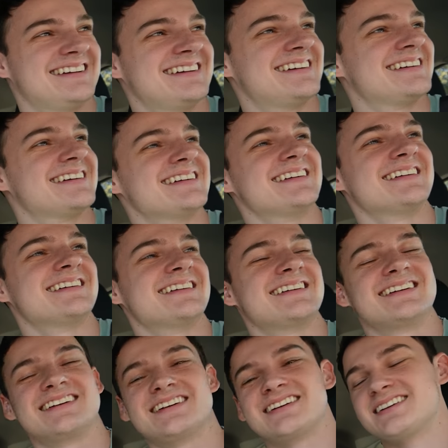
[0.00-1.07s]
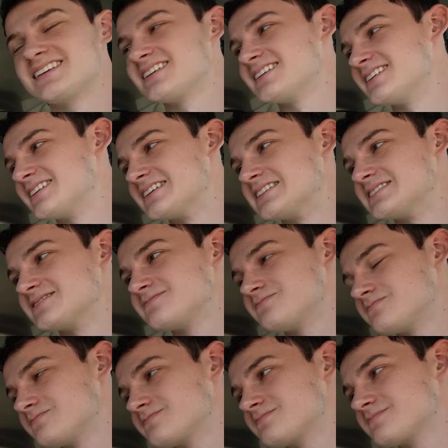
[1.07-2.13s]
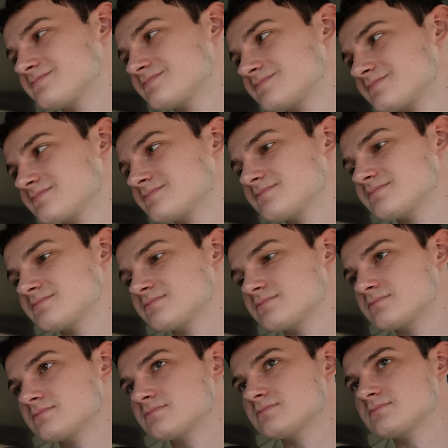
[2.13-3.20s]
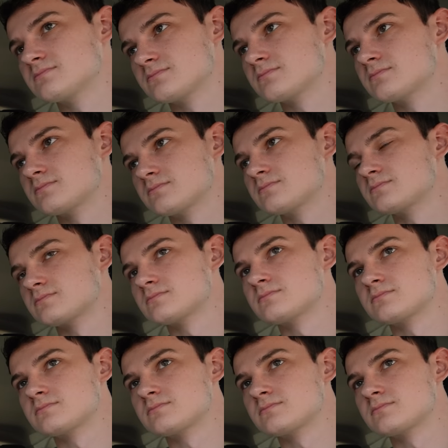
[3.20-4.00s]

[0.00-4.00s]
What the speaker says: (not speaking)